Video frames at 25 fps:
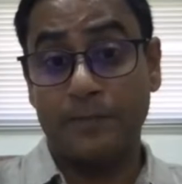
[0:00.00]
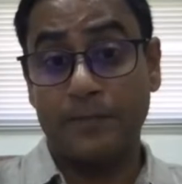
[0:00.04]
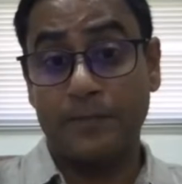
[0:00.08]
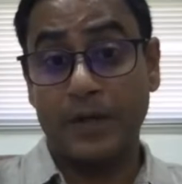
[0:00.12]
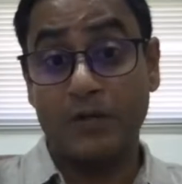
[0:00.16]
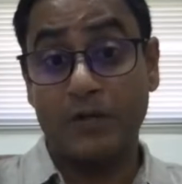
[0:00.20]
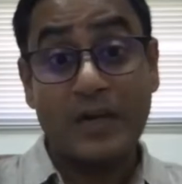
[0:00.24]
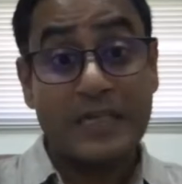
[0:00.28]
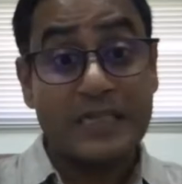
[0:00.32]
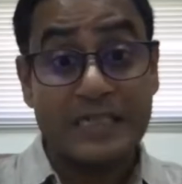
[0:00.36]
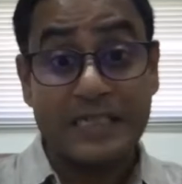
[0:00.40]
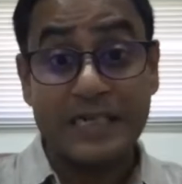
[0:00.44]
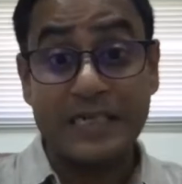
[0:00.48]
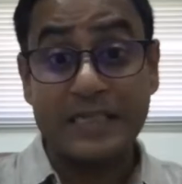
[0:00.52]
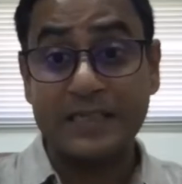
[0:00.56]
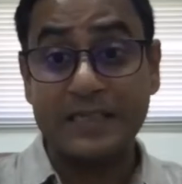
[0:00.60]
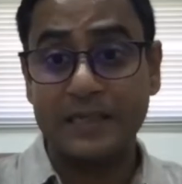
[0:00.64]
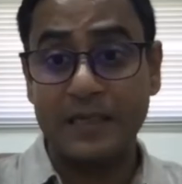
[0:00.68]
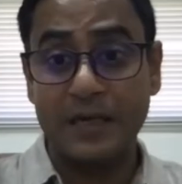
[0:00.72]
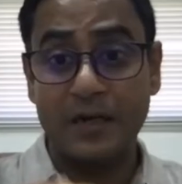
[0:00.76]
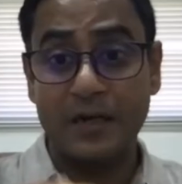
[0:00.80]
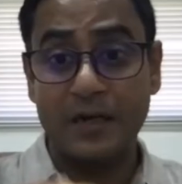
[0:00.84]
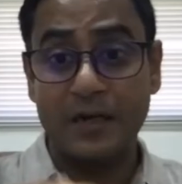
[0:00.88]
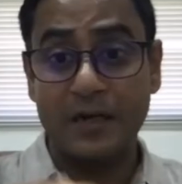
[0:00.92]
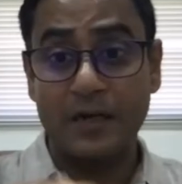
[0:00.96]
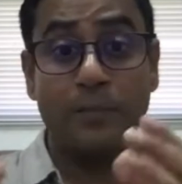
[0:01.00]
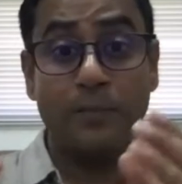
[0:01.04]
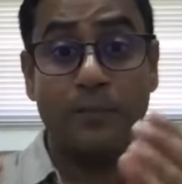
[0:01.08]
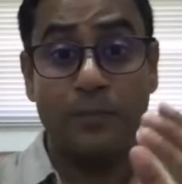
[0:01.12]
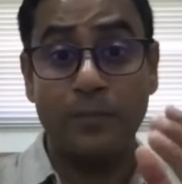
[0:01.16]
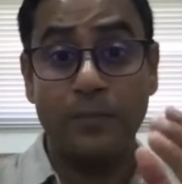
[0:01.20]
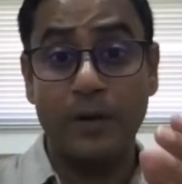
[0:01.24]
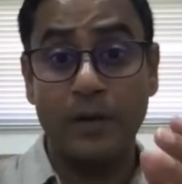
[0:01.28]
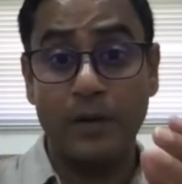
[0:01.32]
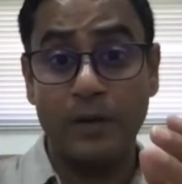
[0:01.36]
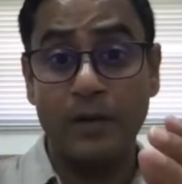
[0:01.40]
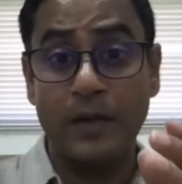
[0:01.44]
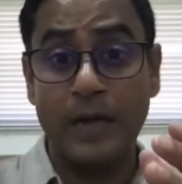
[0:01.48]
residence
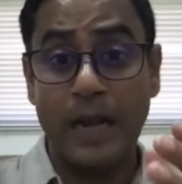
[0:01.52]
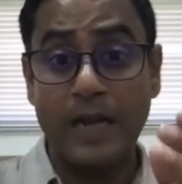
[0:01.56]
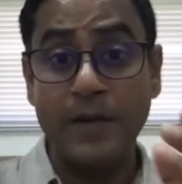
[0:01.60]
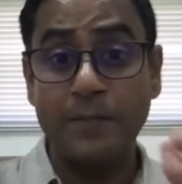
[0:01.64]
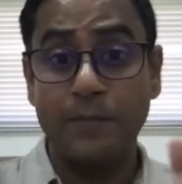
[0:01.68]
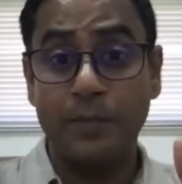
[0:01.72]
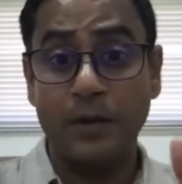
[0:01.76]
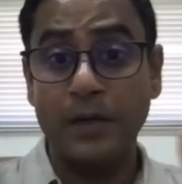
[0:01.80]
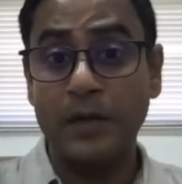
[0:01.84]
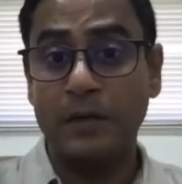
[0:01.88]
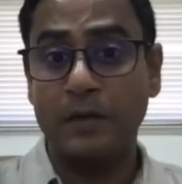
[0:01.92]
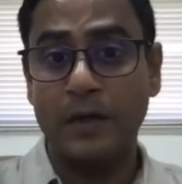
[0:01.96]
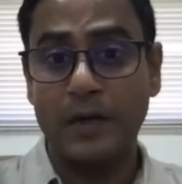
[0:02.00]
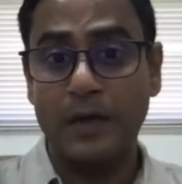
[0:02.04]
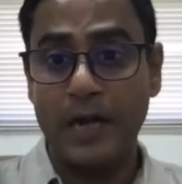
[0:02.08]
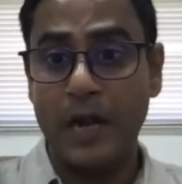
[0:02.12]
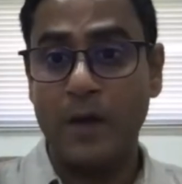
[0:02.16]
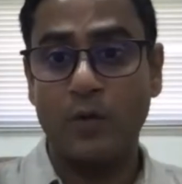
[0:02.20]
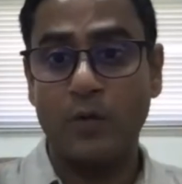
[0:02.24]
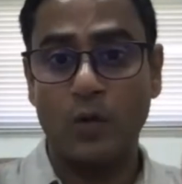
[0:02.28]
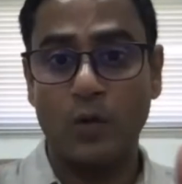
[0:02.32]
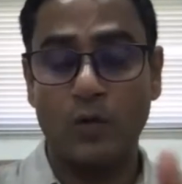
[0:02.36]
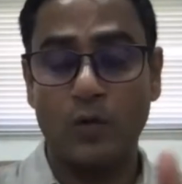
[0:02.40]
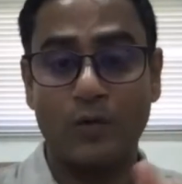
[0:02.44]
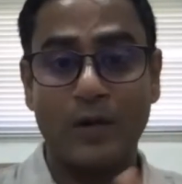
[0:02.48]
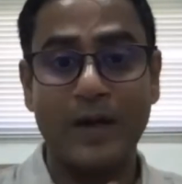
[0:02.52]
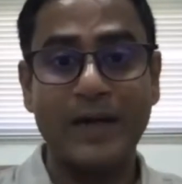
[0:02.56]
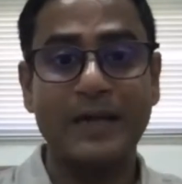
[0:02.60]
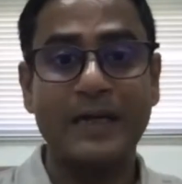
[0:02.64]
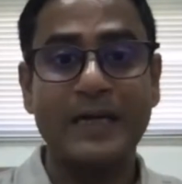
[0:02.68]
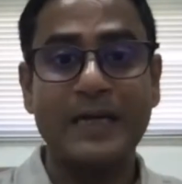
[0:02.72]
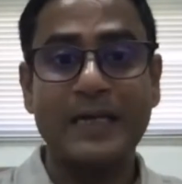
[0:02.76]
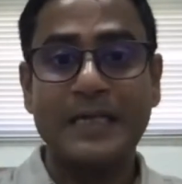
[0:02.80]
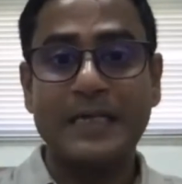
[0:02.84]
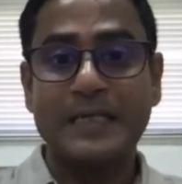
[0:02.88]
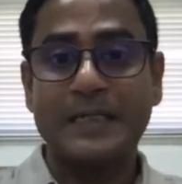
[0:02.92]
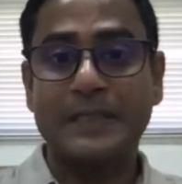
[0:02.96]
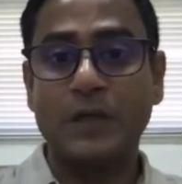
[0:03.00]
in any particular neighborhood, right?
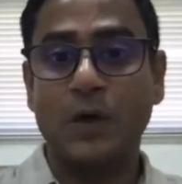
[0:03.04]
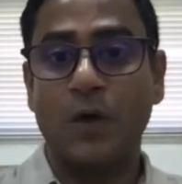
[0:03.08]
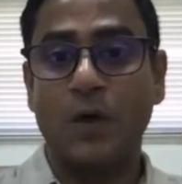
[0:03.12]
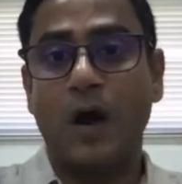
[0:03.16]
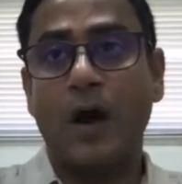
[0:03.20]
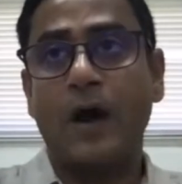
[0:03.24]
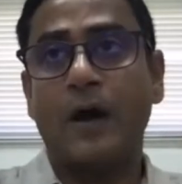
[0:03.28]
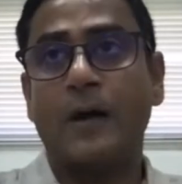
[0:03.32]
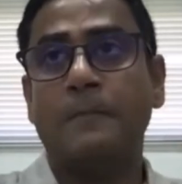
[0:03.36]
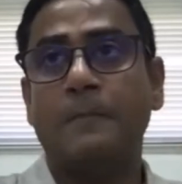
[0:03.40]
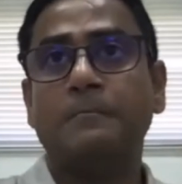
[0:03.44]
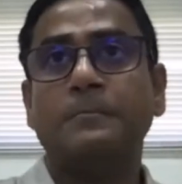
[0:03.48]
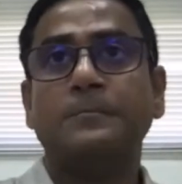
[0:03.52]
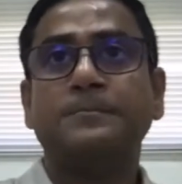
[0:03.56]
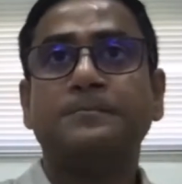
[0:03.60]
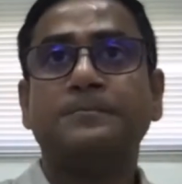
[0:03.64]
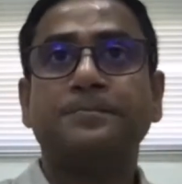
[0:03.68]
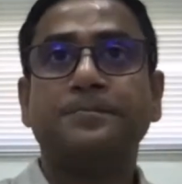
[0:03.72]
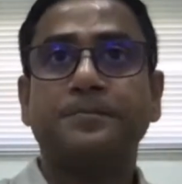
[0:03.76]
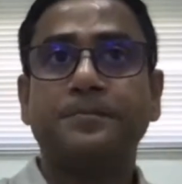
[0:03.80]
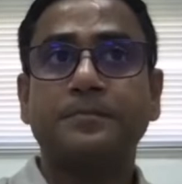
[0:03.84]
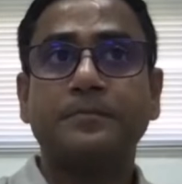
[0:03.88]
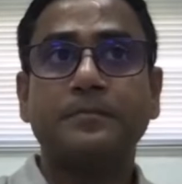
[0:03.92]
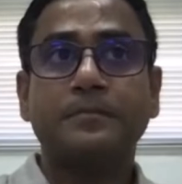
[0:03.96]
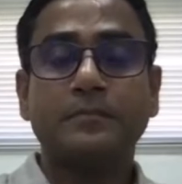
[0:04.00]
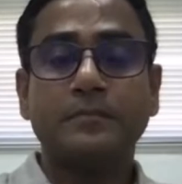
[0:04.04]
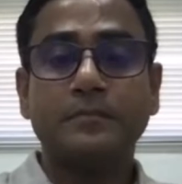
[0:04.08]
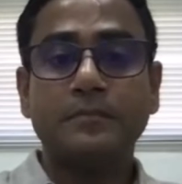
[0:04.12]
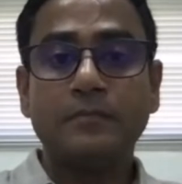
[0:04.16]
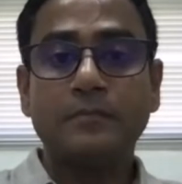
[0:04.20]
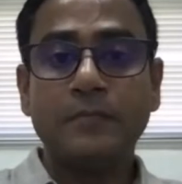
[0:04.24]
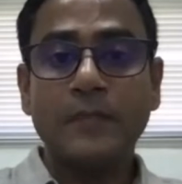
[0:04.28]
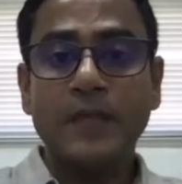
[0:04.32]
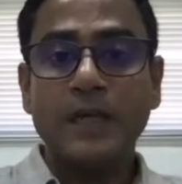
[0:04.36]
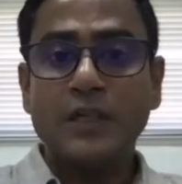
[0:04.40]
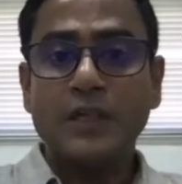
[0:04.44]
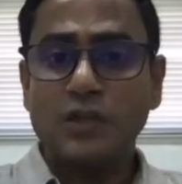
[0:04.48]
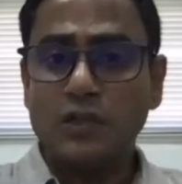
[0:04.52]
So
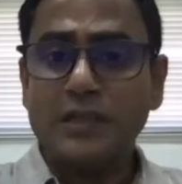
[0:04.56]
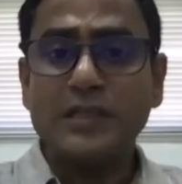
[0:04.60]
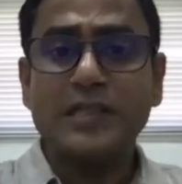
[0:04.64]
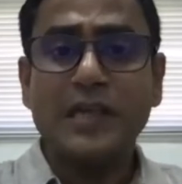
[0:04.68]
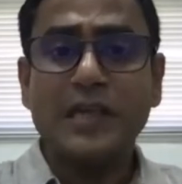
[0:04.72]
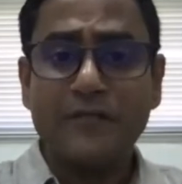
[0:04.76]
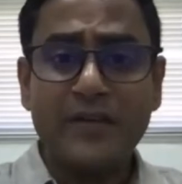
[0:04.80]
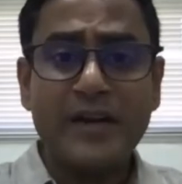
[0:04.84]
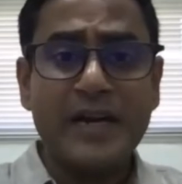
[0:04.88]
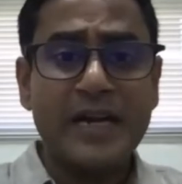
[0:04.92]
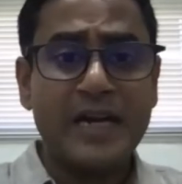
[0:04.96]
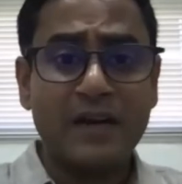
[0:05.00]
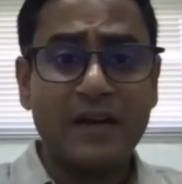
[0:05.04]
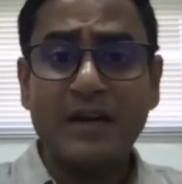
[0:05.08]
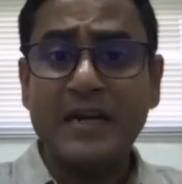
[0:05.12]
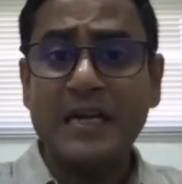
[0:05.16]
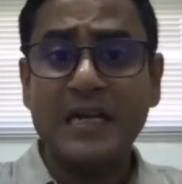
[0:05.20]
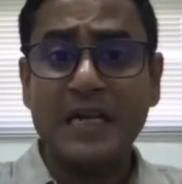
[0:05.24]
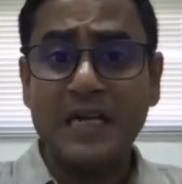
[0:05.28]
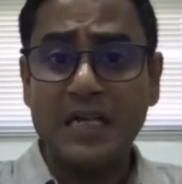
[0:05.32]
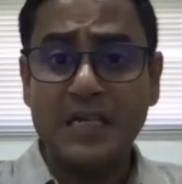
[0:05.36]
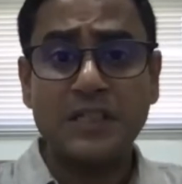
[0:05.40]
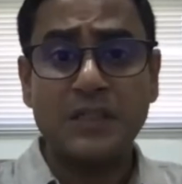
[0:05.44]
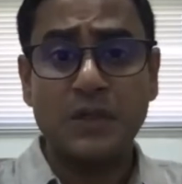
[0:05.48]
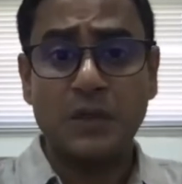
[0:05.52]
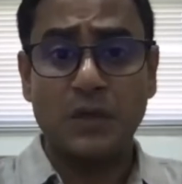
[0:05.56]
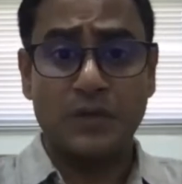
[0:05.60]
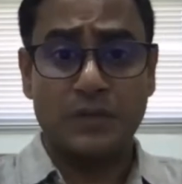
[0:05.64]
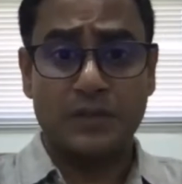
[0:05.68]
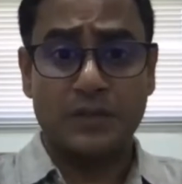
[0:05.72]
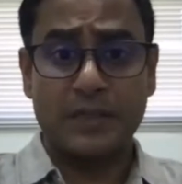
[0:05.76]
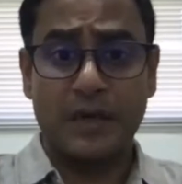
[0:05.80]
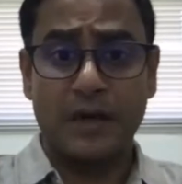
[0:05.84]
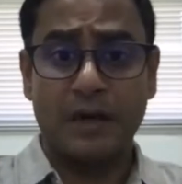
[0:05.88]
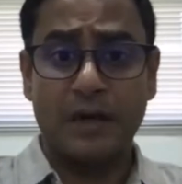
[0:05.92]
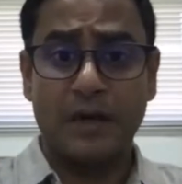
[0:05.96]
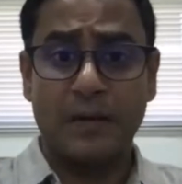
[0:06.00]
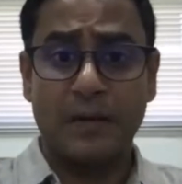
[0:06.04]
so these are very critical issues.
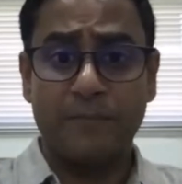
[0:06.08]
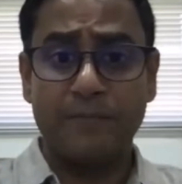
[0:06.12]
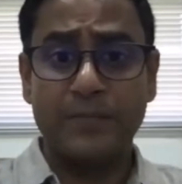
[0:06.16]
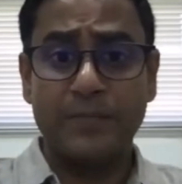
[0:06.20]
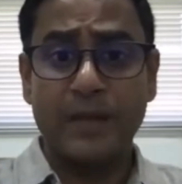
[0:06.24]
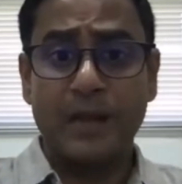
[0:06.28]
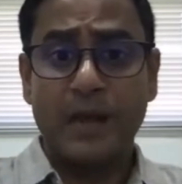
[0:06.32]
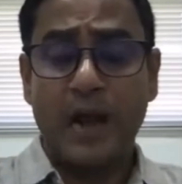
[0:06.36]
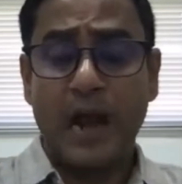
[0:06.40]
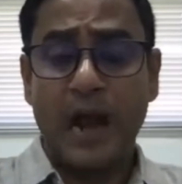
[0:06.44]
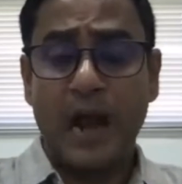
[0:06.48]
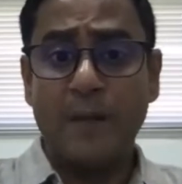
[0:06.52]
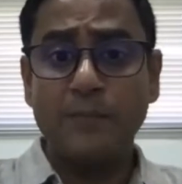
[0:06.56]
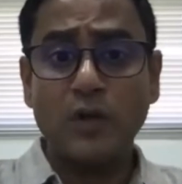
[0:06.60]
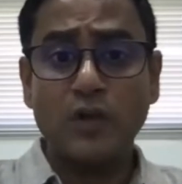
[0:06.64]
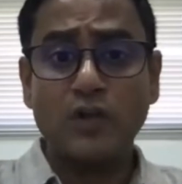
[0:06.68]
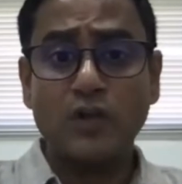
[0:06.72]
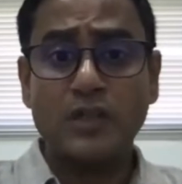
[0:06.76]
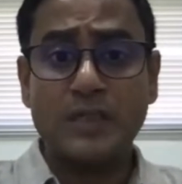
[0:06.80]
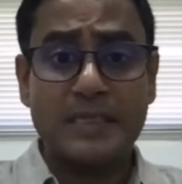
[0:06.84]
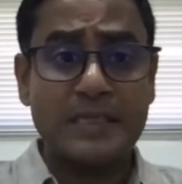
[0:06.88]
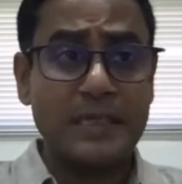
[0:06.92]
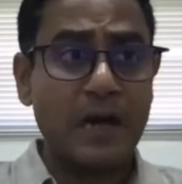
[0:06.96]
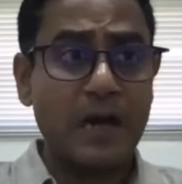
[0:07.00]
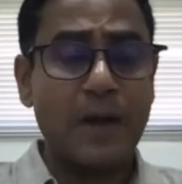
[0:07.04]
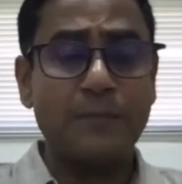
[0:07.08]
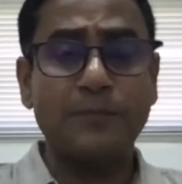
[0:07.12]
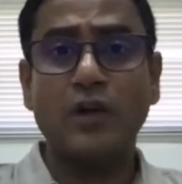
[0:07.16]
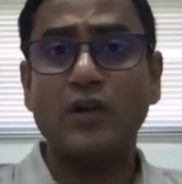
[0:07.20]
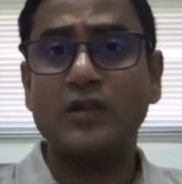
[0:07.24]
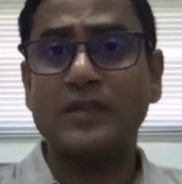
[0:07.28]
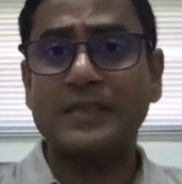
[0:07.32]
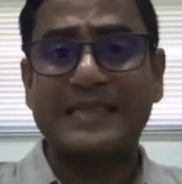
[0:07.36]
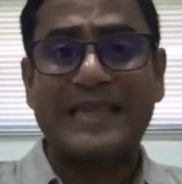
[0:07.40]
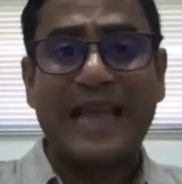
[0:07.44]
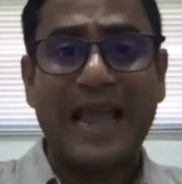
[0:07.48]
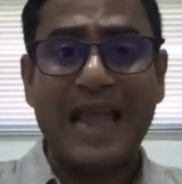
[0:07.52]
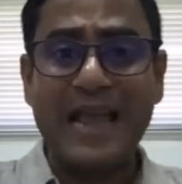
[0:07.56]
I'm not
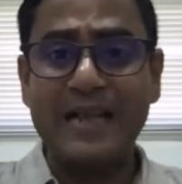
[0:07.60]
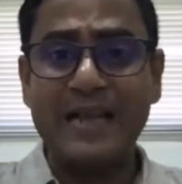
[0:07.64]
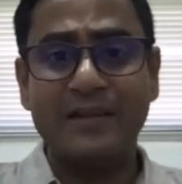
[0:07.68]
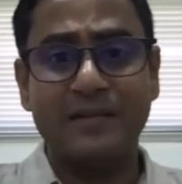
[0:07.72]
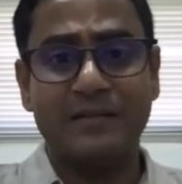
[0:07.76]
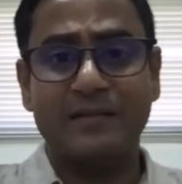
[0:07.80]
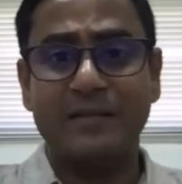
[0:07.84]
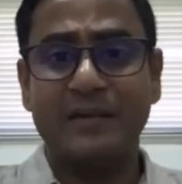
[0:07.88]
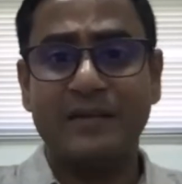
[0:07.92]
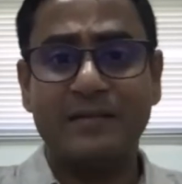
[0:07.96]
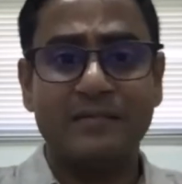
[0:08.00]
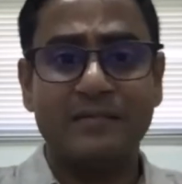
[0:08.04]
saying